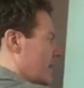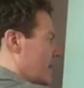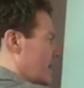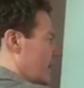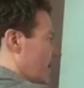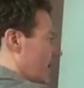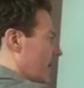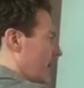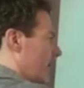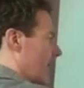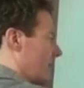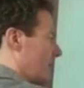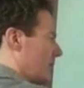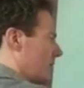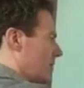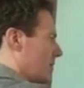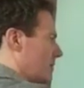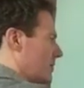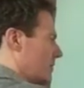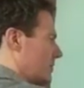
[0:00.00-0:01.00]
and I'll
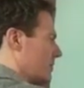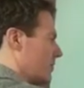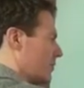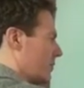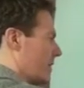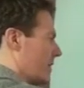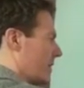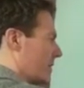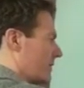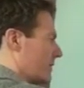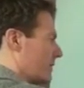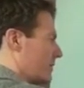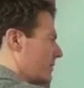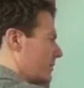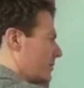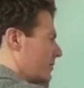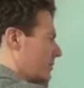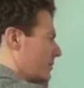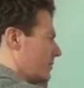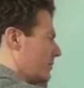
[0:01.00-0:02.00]
use a 12
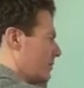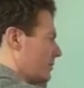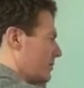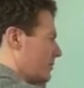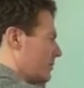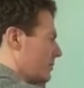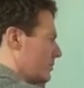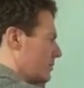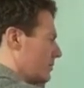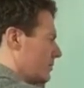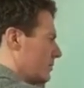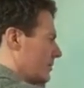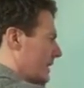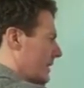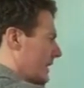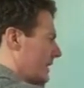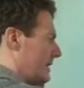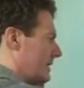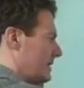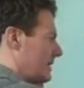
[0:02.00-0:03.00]
to
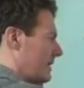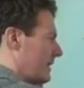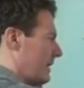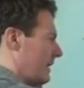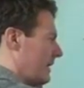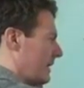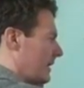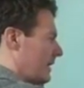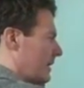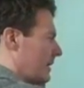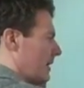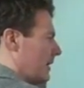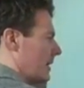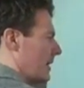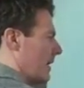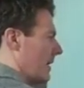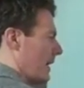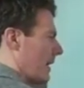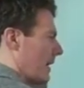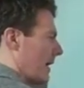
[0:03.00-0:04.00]
18,
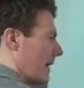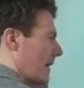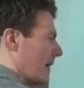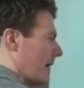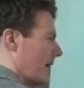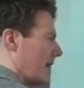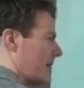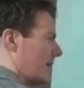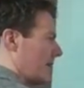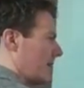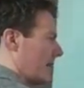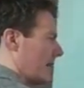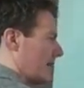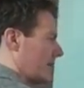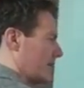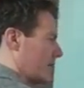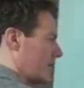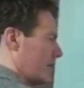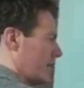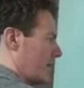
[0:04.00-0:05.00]
and
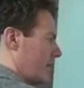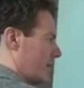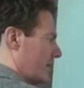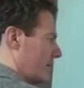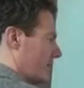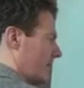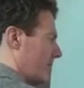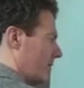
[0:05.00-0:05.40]
that's equivalent